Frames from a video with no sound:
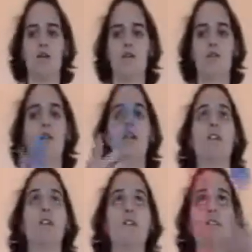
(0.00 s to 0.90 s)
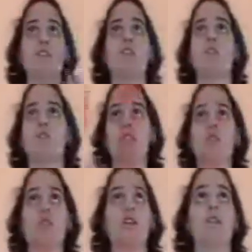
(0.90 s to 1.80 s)
1, 2,
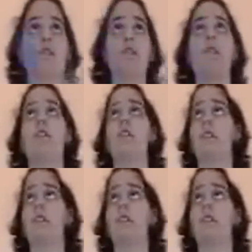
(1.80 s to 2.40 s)
3, 4.